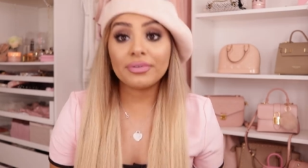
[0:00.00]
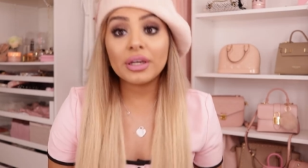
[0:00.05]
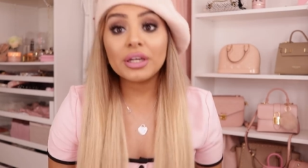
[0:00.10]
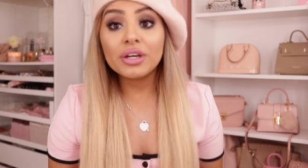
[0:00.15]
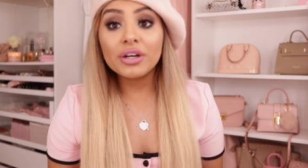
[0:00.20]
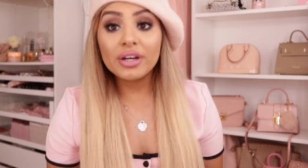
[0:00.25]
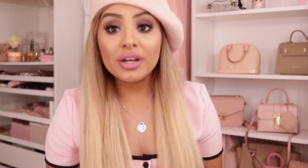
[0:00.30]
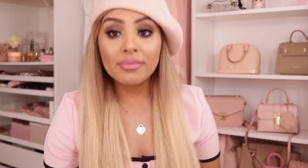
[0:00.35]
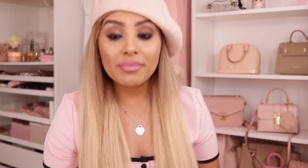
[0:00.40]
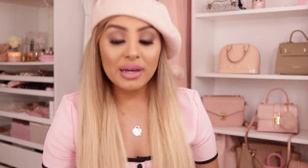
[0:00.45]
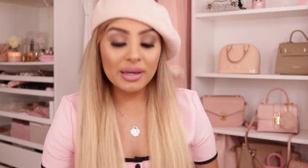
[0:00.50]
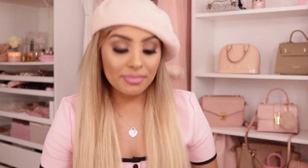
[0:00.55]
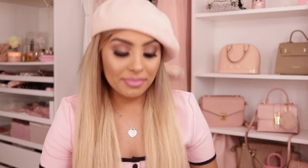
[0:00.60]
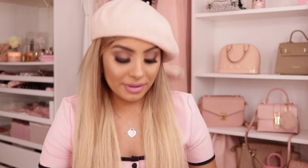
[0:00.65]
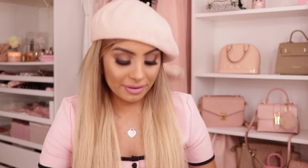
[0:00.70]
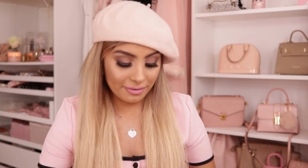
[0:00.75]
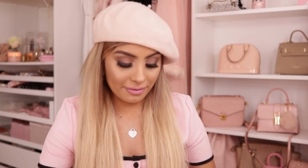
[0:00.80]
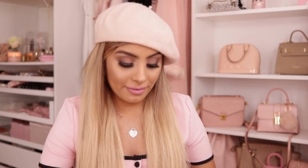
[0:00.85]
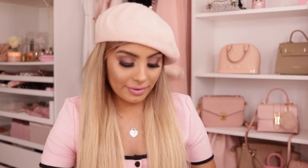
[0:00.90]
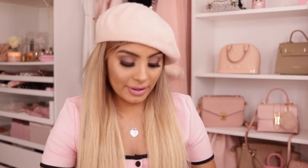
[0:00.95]
Figured it might
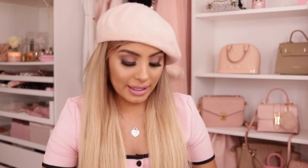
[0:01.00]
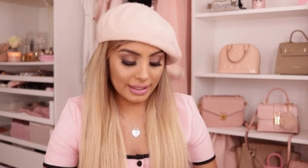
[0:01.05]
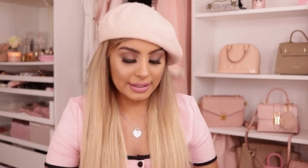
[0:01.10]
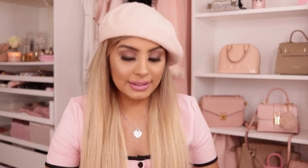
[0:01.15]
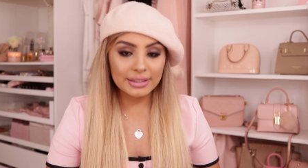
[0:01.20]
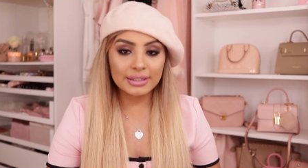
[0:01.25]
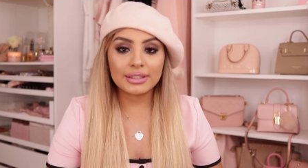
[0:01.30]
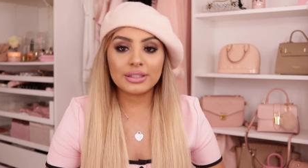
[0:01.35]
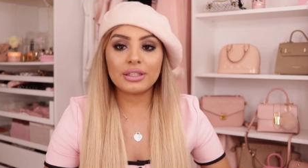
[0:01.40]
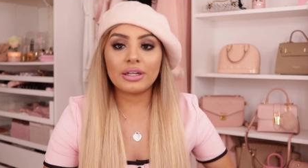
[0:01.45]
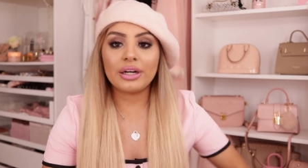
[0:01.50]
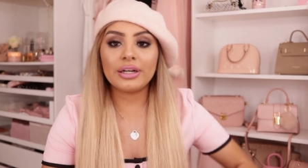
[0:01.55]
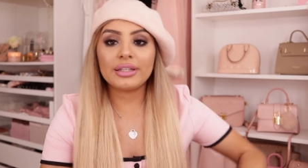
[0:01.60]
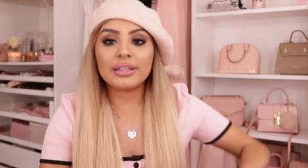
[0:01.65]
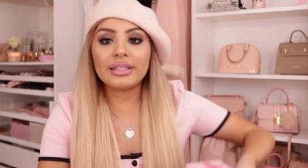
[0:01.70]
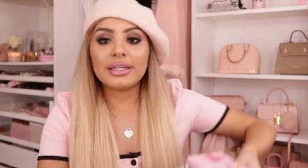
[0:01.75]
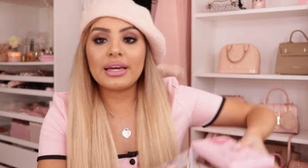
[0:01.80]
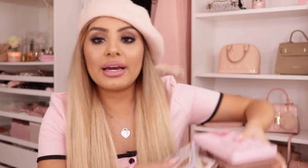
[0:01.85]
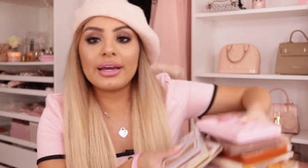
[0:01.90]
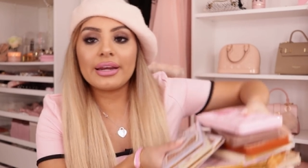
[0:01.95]
be fun to start
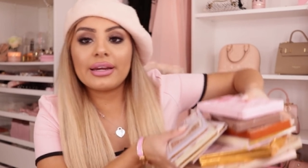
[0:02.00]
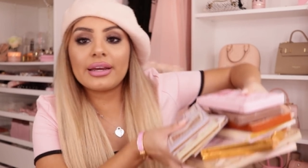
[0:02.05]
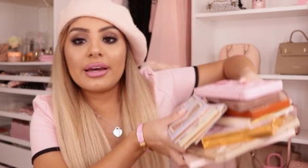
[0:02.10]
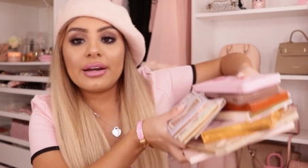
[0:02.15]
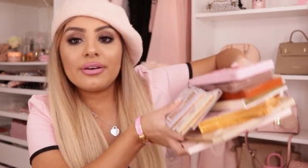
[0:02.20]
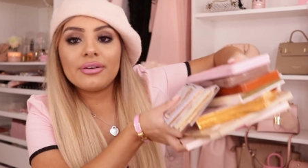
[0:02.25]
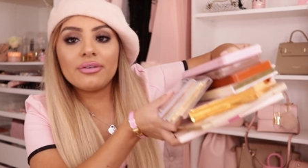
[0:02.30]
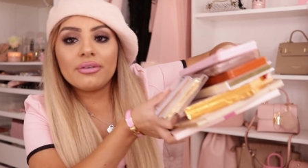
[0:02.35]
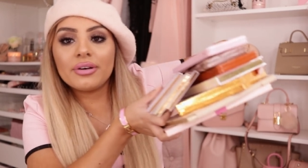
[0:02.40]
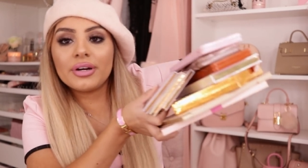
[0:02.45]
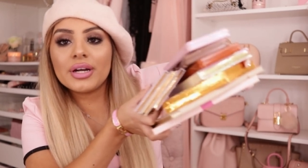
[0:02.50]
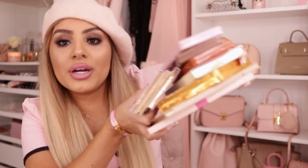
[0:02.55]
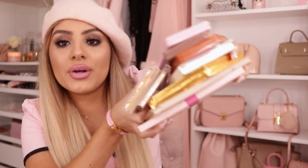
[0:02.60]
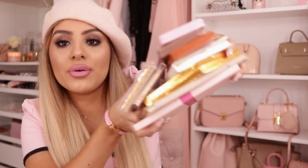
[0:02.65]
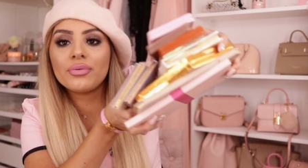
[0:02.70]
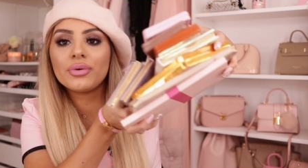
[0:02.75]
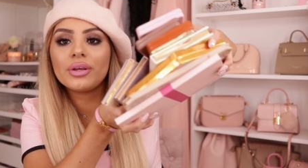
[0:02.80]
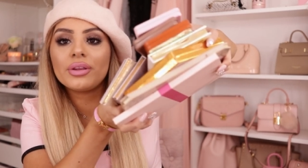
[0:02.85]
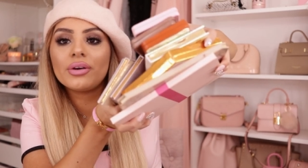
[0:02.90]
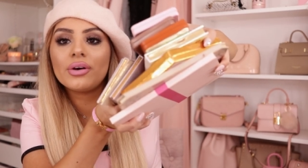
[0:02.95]
the eye category
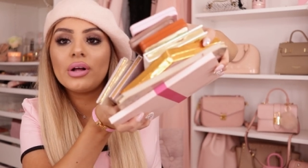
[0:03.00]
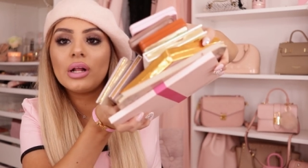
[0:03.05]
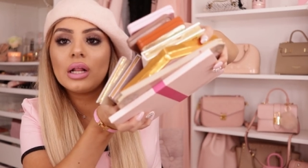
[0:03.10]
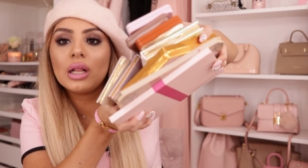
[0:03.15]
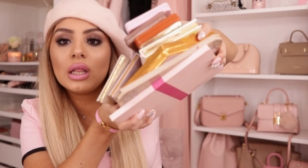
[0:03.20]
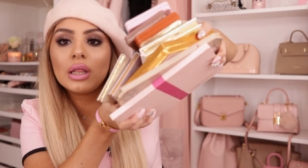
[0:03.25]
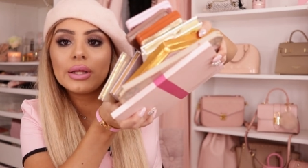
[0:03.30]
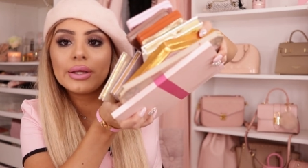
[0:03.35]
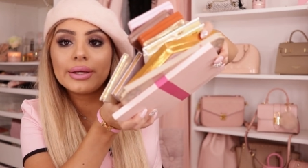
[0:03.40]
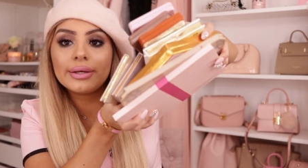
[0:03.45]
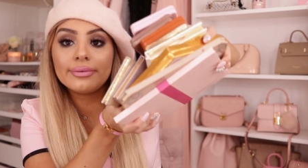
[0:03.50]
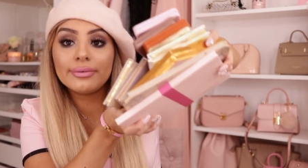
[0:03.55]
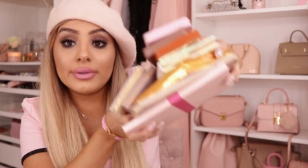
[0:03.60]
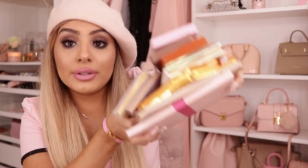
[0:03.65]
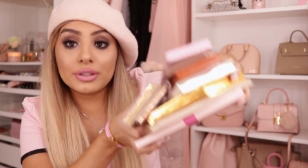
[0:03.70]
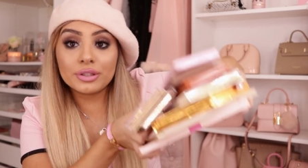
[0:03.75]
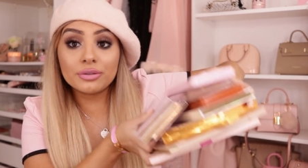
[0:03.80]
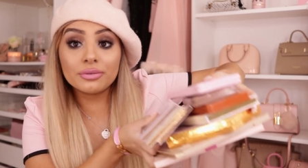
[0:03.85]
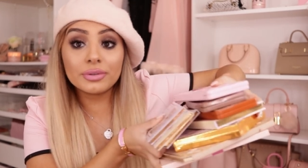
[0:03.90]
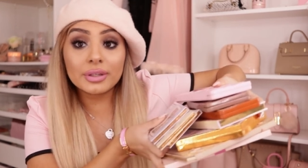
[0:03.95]
with all of
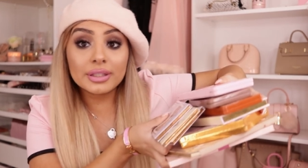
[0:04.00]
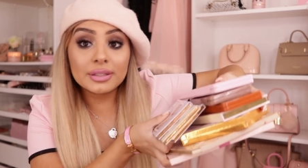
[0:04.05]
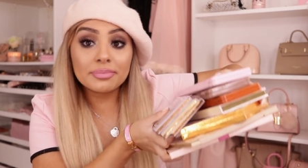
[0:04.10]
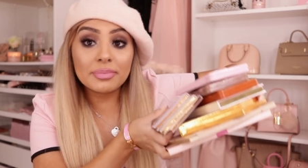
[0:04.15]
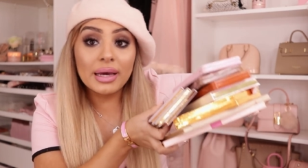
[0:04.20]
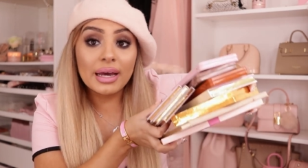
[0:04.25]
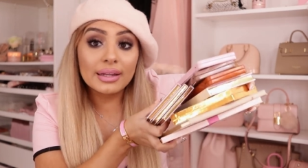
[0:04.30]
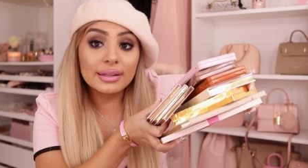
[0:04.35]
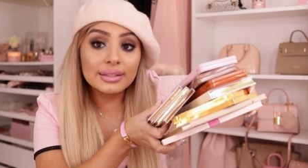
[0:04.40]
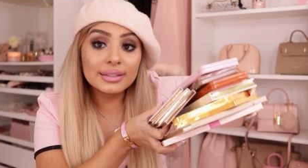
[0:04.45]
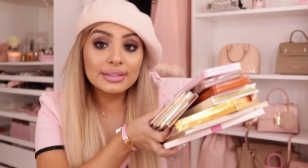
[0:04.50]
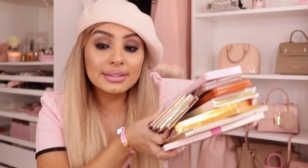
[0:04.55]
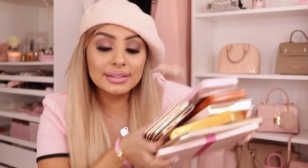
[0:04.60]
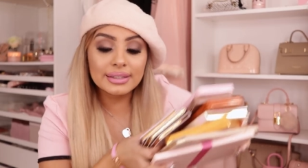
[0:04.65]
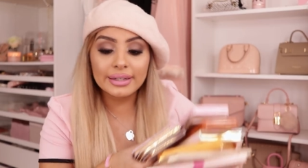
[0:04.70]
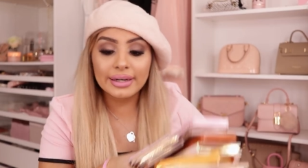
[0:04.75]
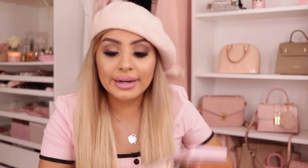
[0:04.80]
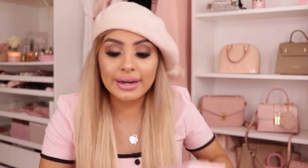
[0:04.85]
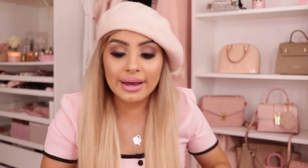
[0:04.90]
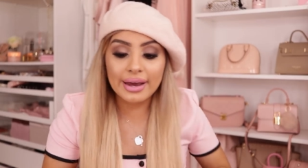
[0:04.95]
the Too Faced palettes
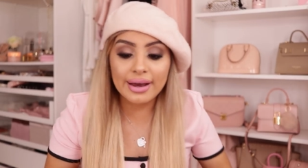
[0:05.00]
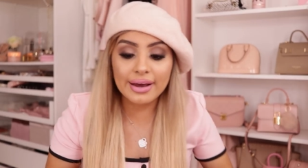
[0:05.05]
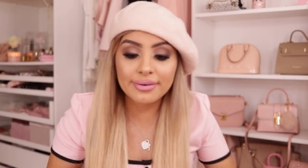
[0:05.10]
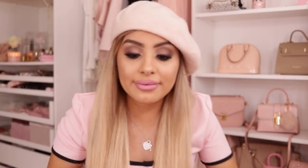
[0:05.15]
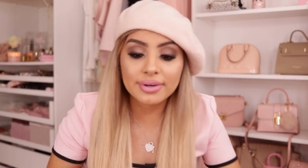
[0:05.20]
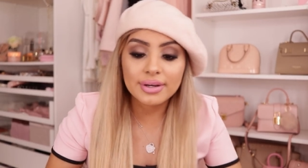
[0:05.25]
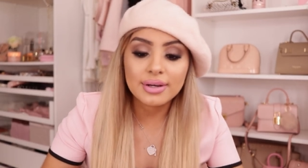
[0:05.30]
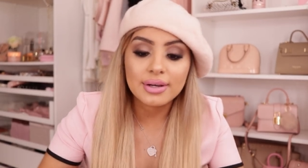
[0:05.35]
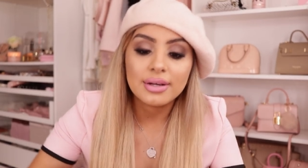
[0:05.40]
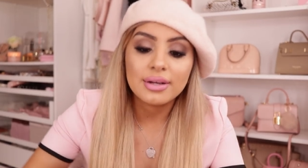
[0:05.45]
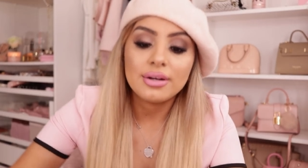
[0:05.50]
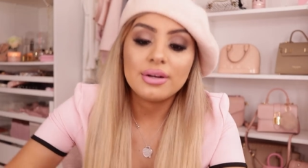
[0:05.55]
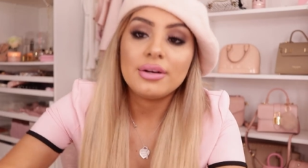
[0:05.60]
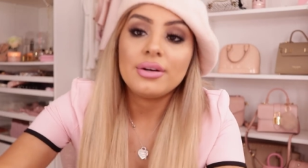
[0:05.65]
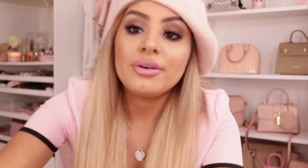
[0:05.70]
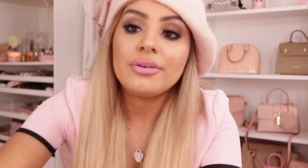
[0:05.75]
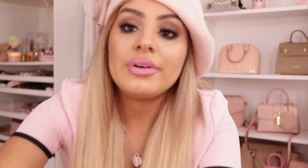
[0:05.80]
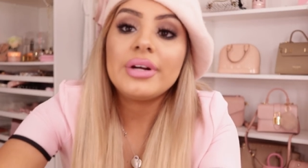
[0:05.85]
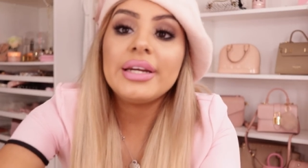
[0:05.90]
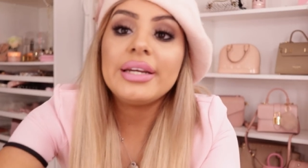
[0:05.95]
that I have
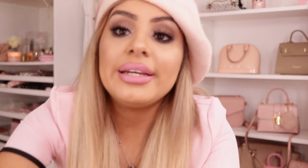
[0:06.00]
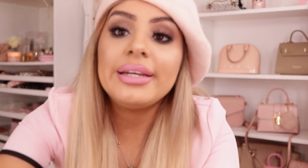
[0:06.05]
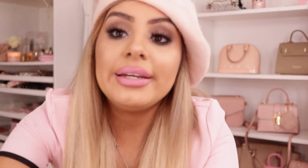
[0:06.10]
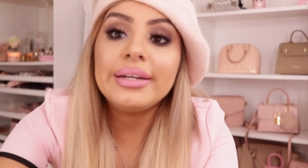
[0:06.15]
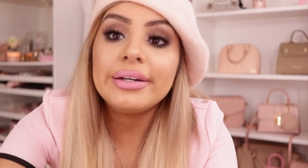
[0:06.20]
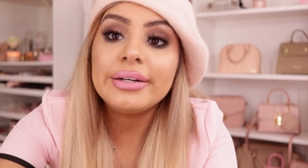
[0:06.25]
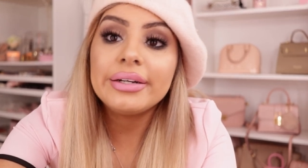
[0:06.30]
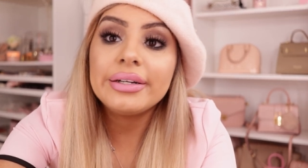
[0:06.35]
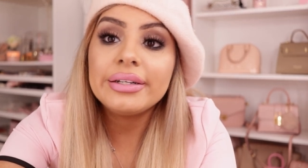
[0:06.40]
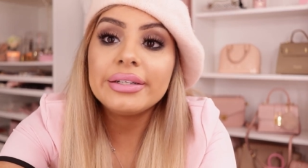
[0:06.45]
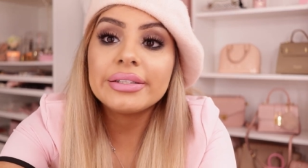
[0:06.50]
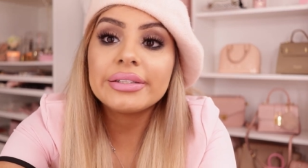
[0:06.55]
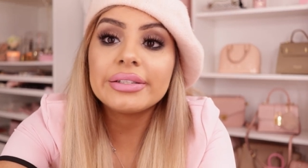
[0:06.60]
right here.